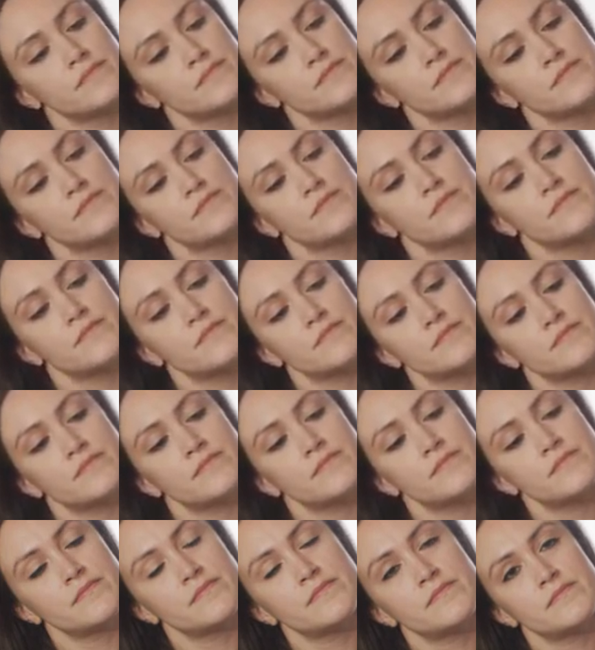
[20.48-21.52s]
feelings about your
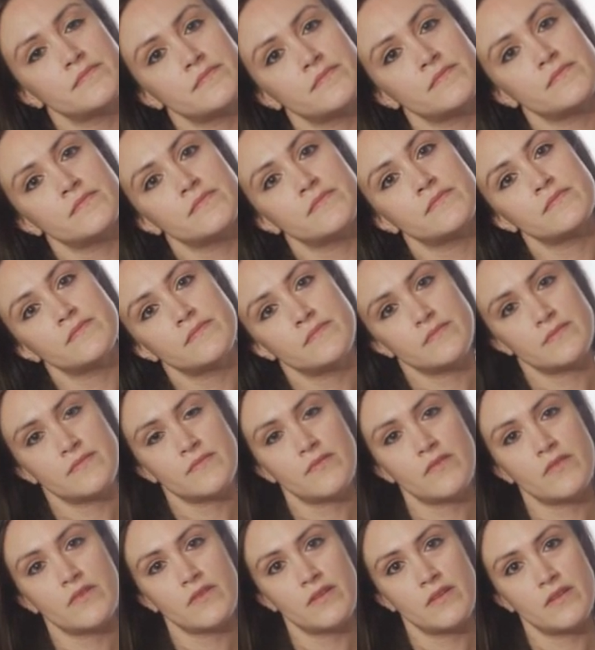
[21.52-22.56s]
fridge? Just tell me about
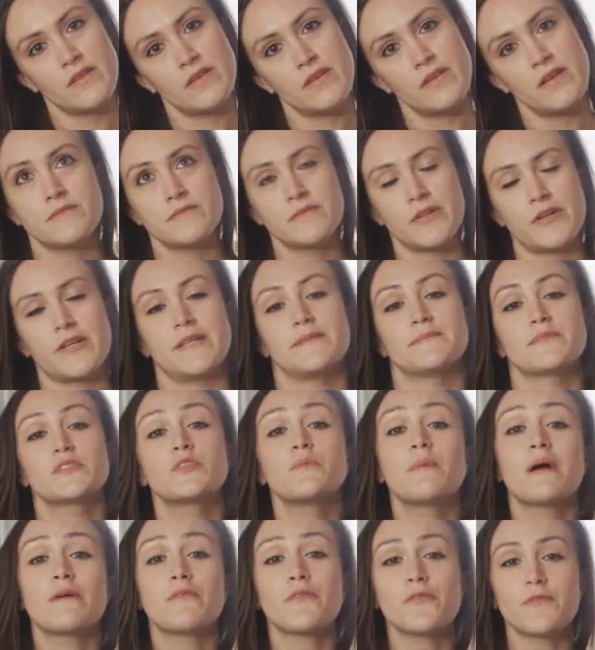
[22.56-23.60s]
your fridge. All right, so
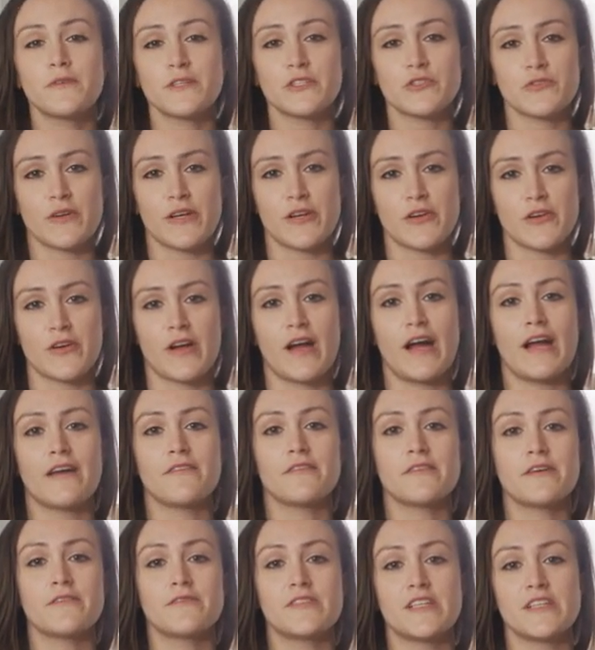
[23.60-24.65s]
my refrigerator. I've
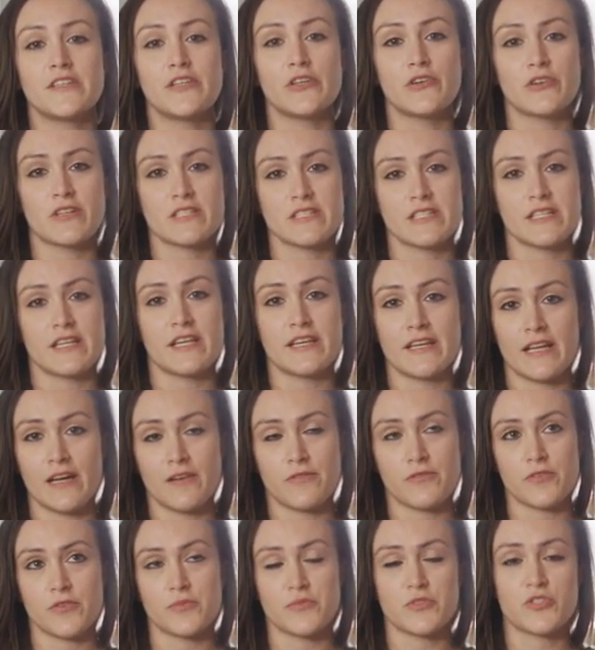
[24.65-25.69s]
lived in New York City now
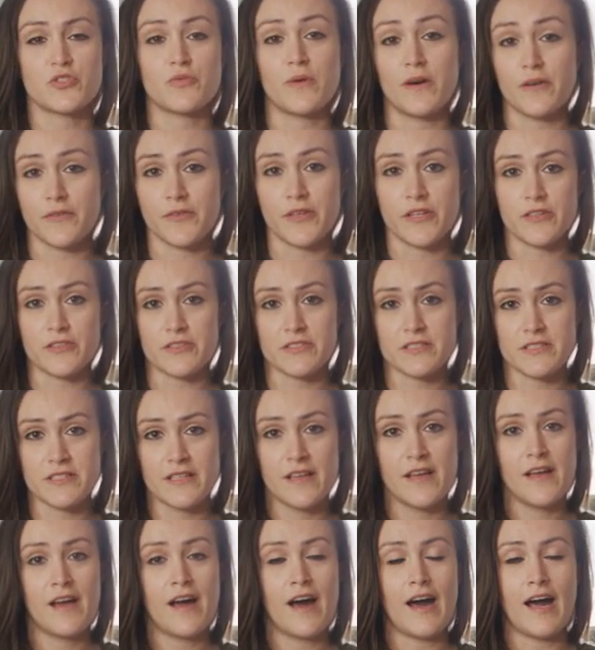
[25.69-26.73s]
for almost 12 years.
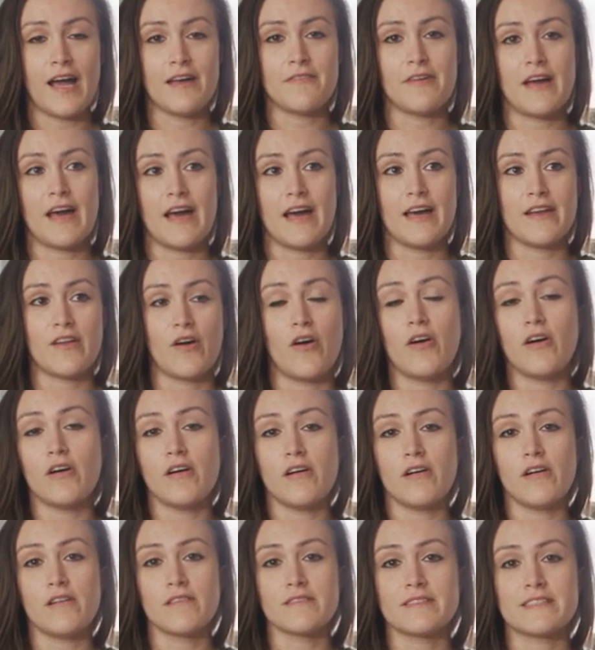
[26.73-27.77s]
I've had
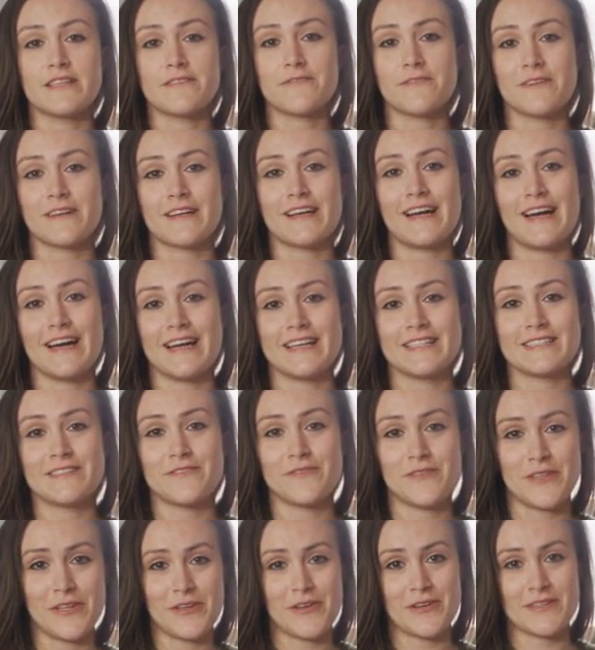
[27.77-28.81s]
all different kinds of
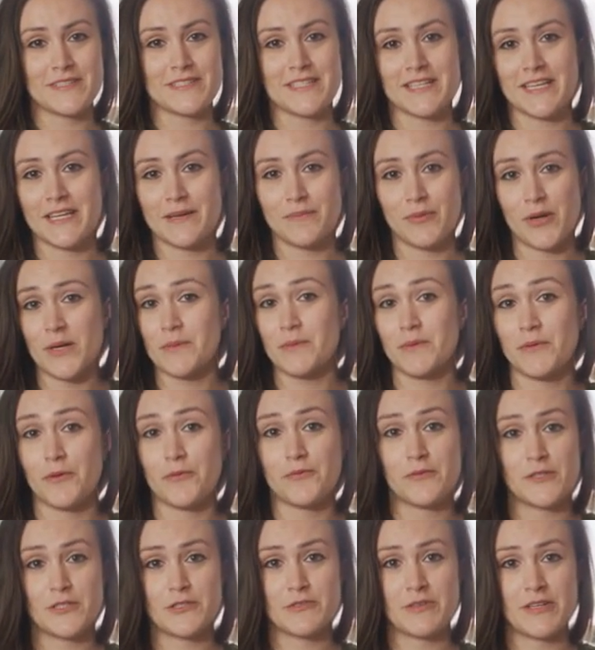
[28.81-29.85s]
New York City apartment
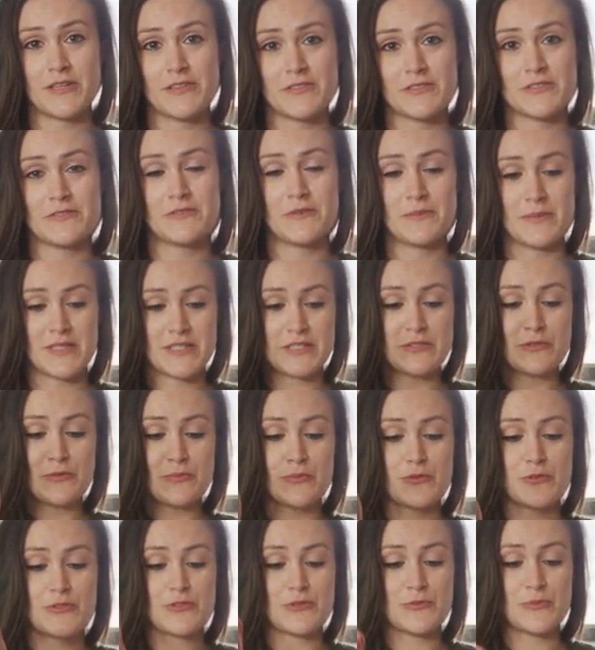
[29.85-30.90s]
refrigerators, from the
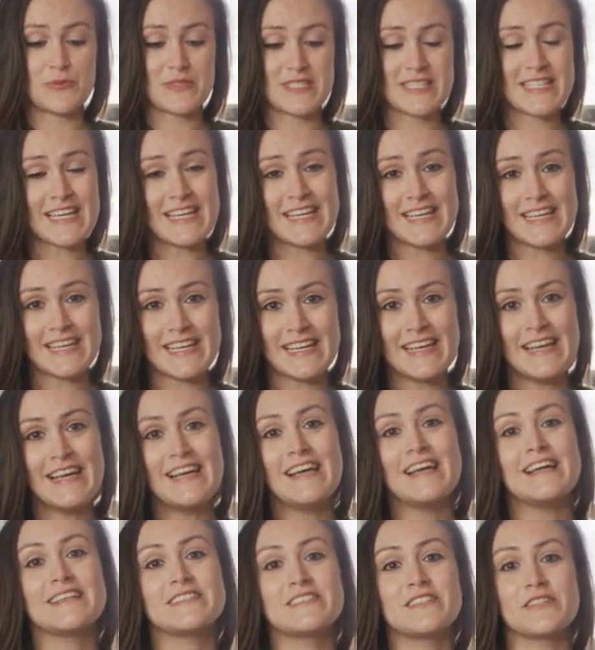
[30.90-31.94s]
super, super skinny
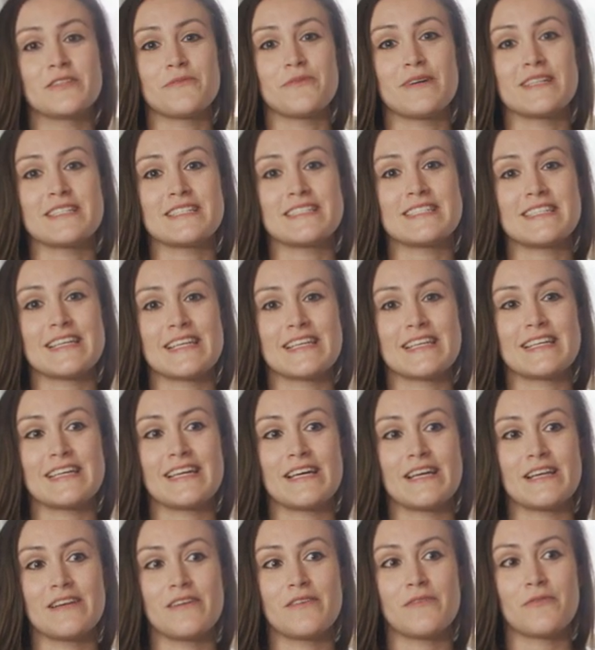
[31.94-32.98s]
to the ones that
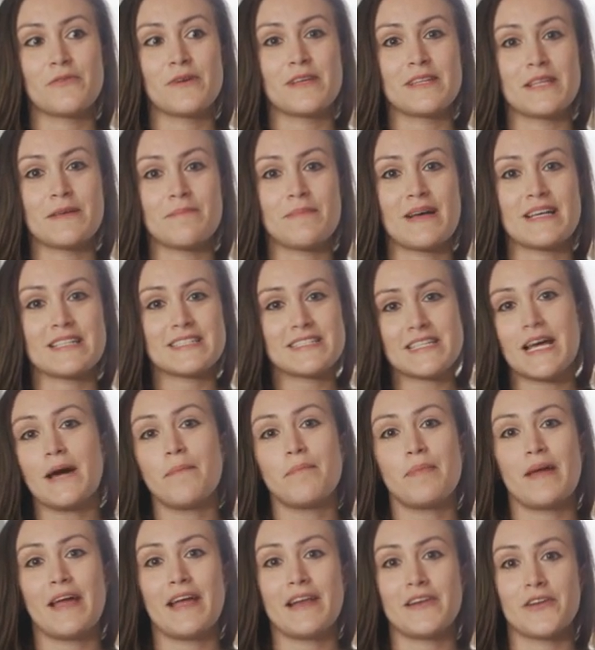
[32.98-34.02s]
get really messed
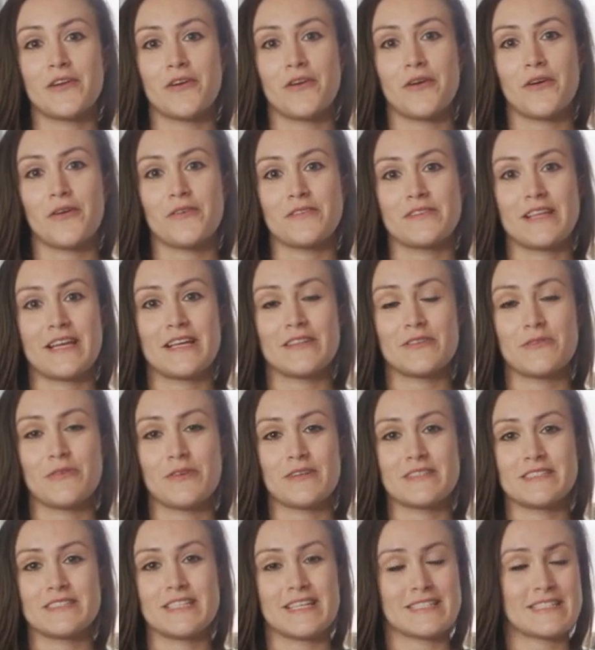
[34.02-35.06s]
up and your
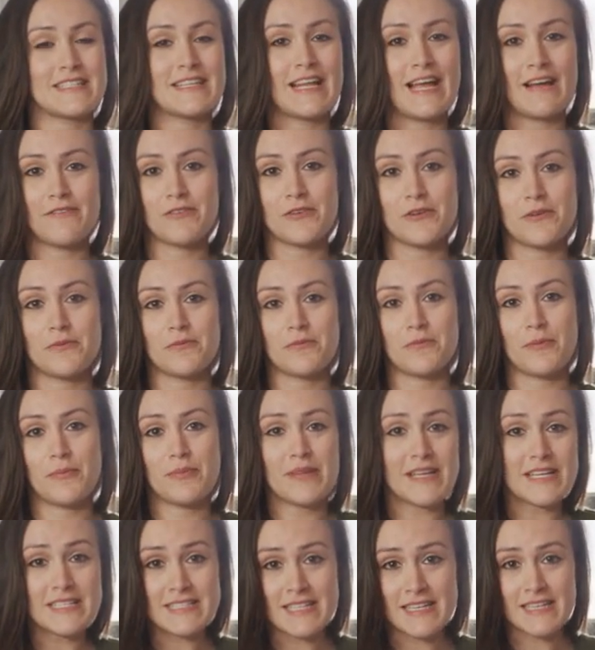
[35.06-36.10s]
landlord doesn't ever
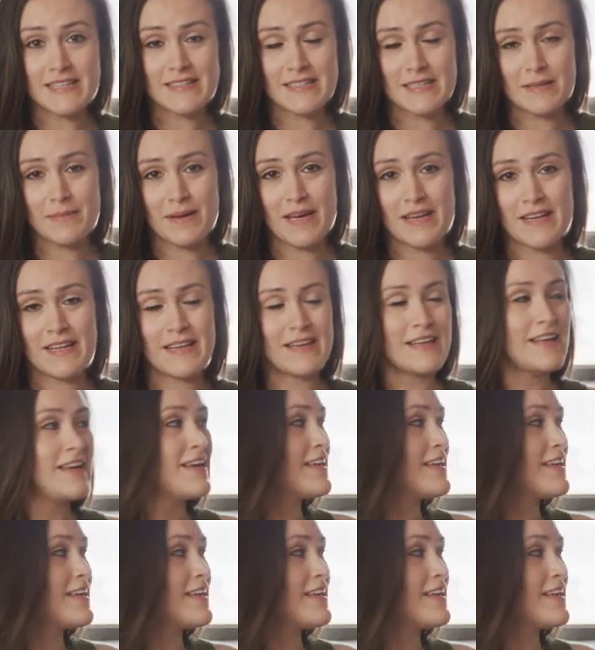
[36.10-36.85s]
replace anything about it.